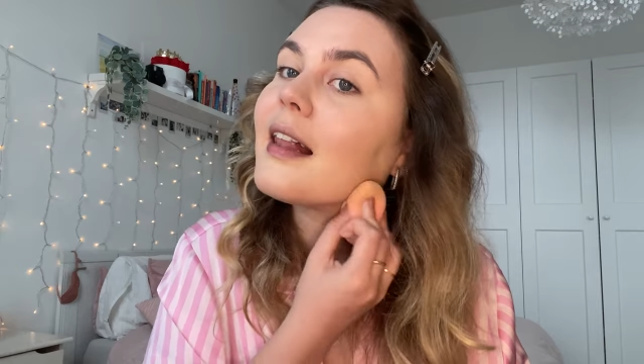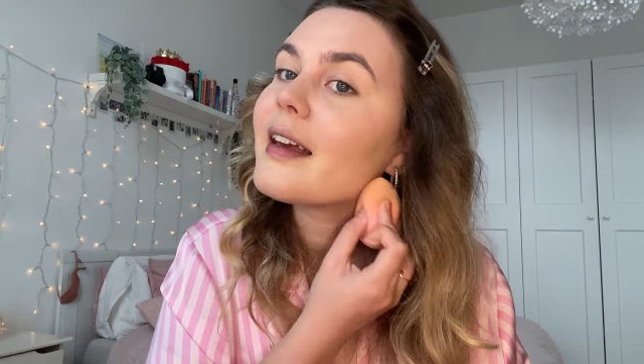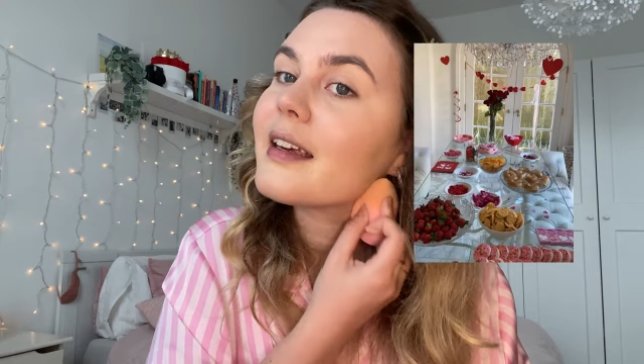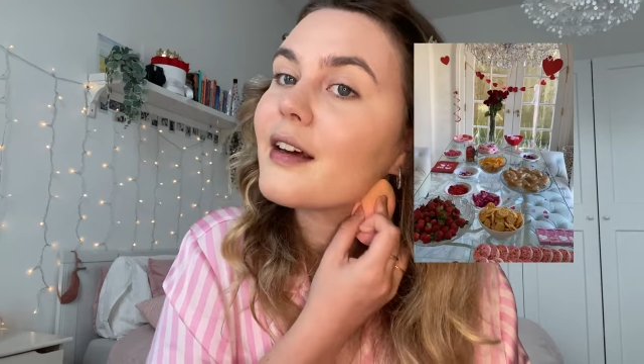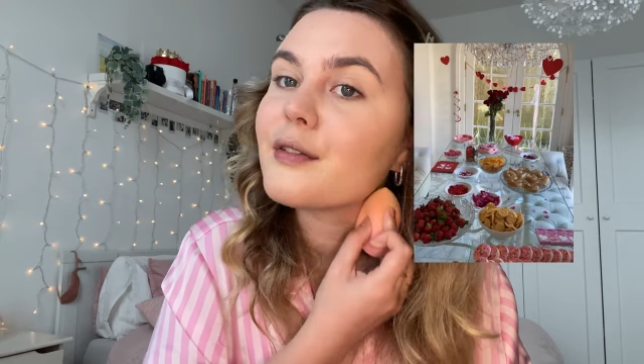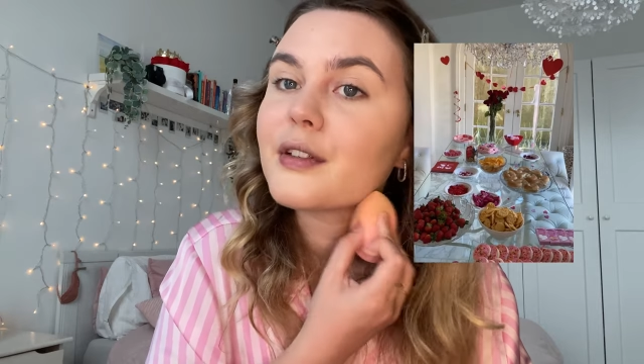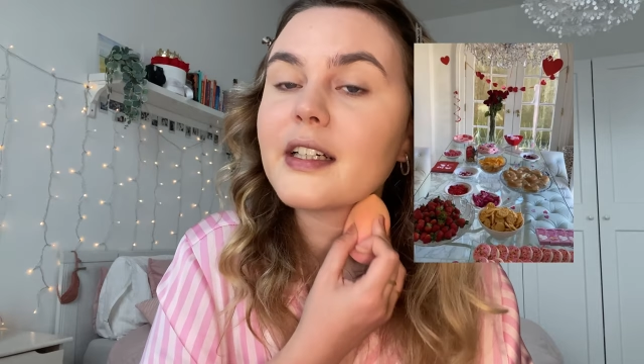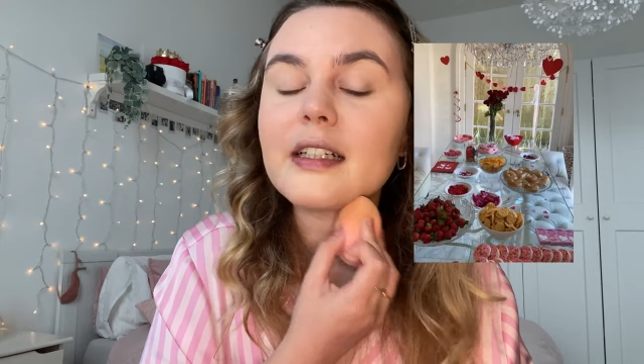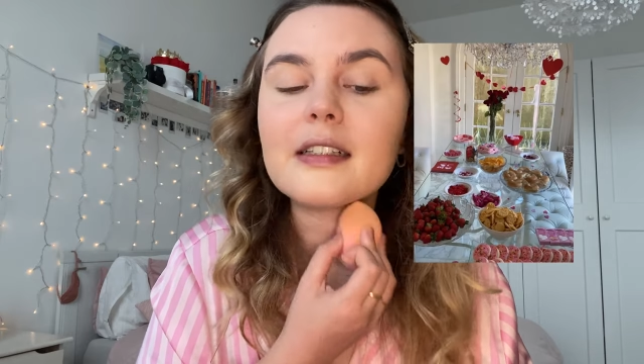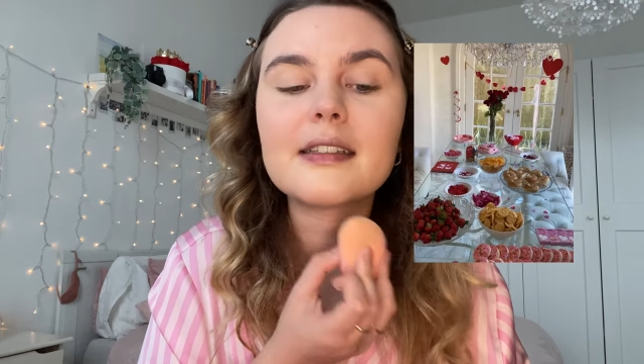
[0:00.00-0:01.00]
like have a
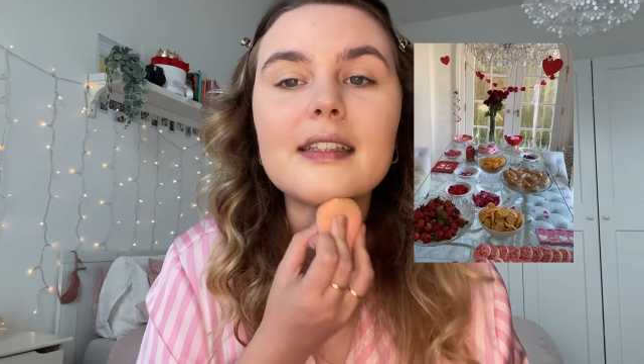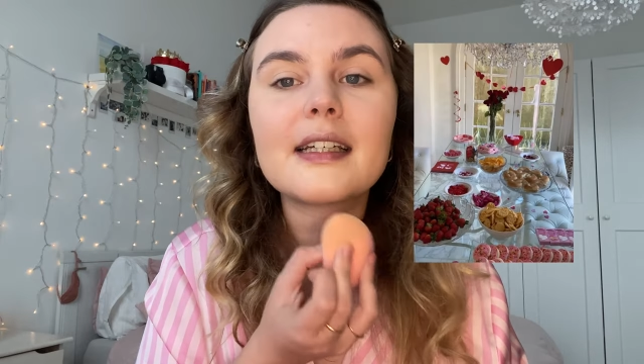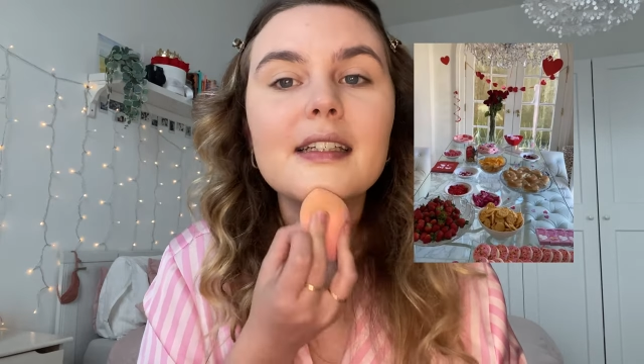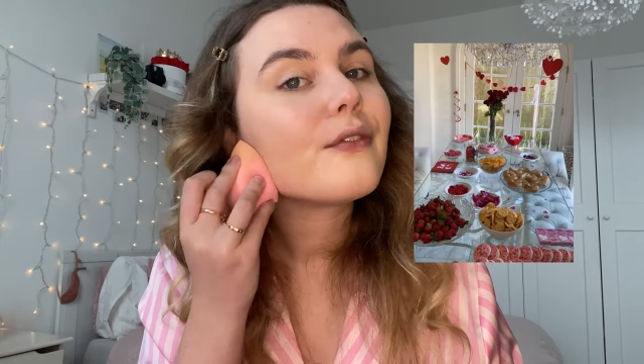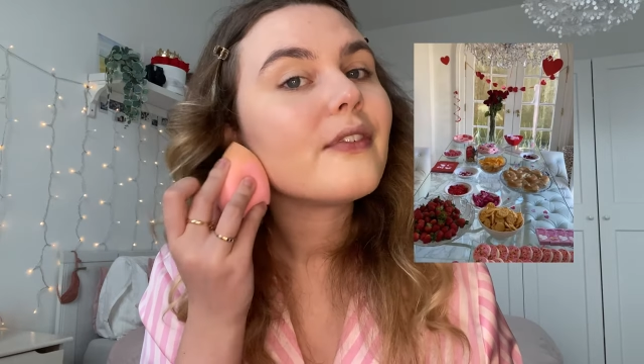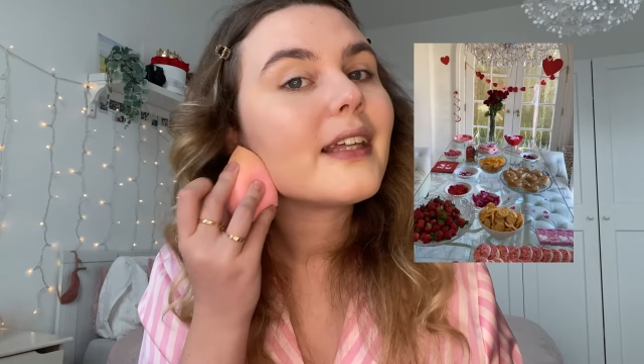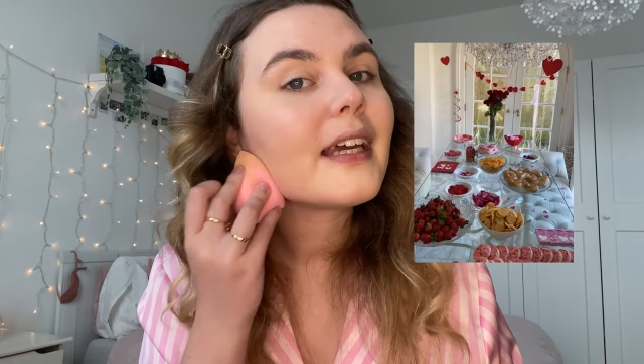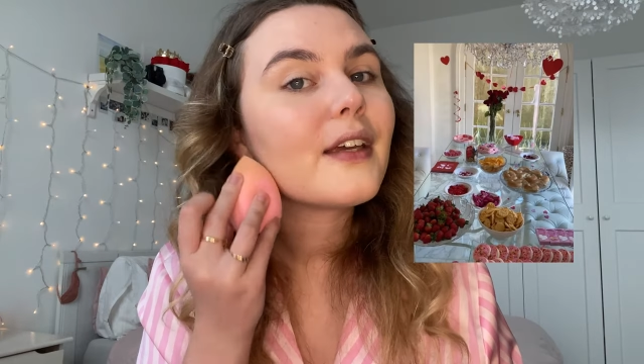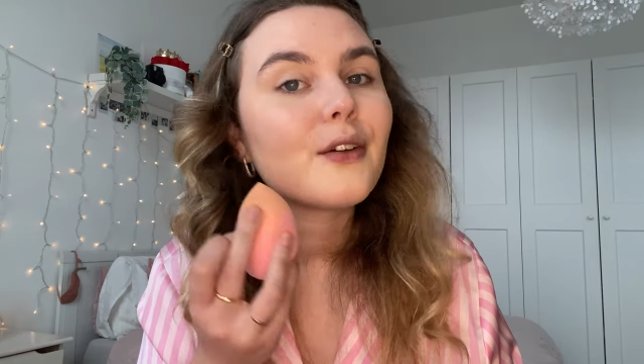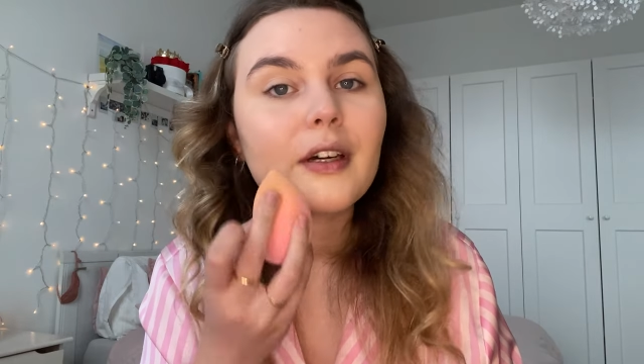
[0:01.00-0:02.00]
Galentine's
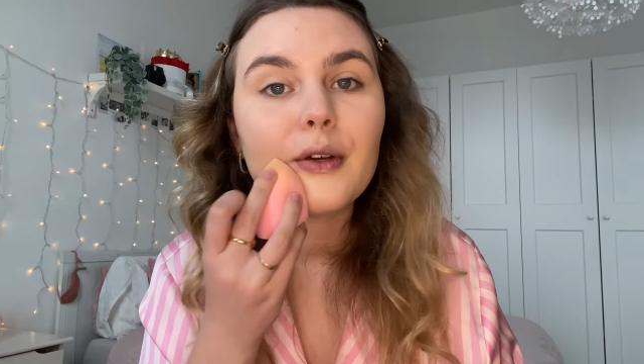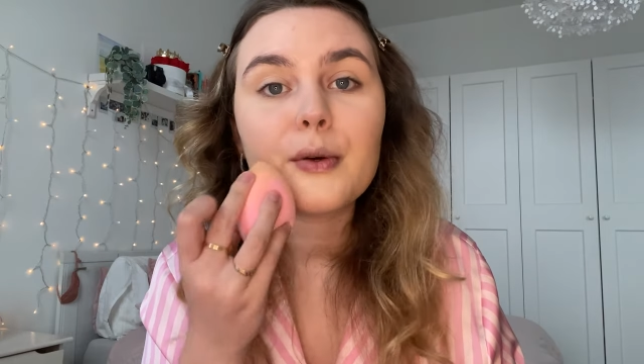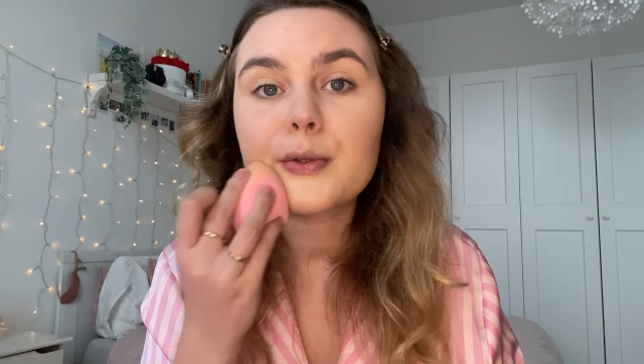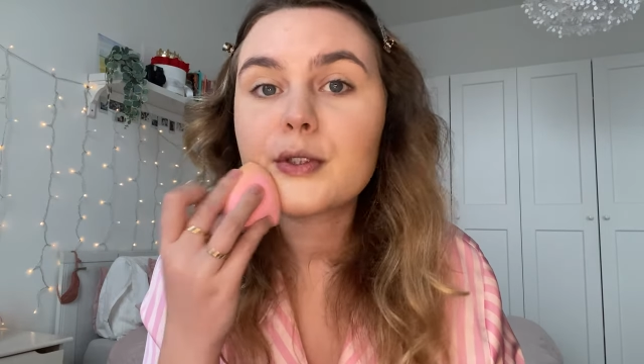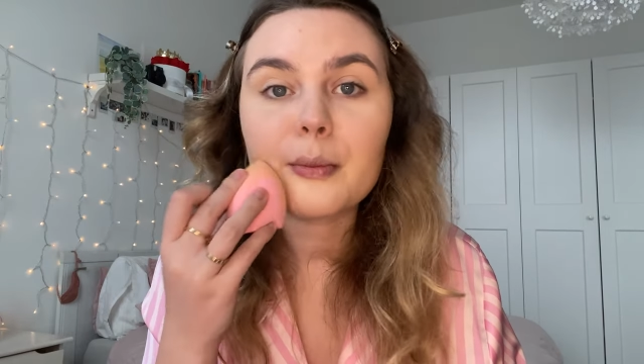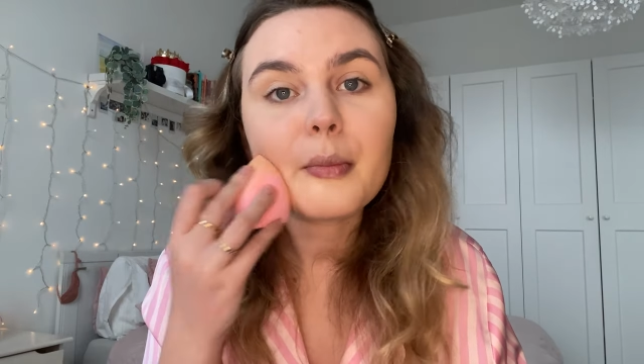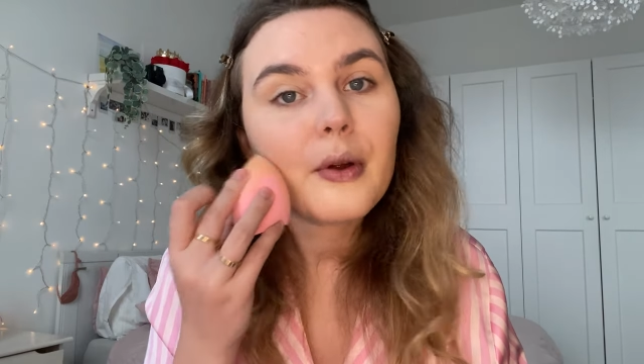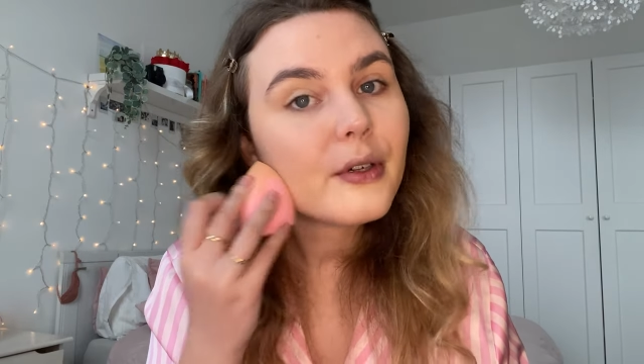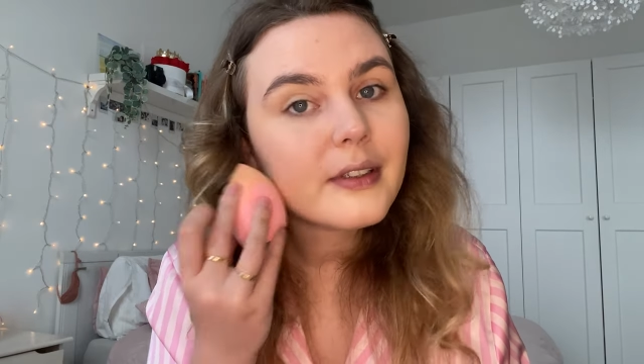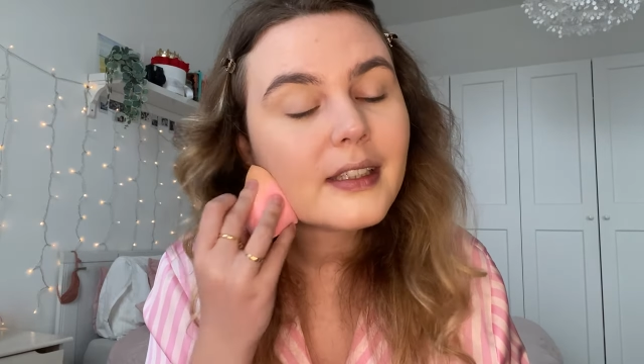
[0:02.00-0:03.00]
Day, you can host a
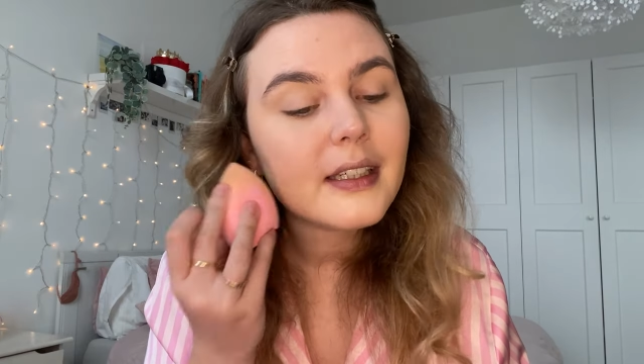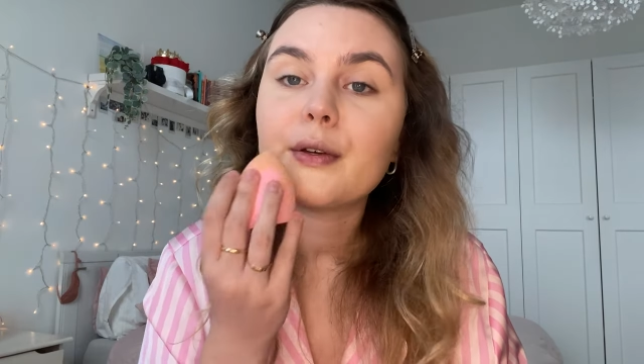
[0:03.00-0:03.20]
party,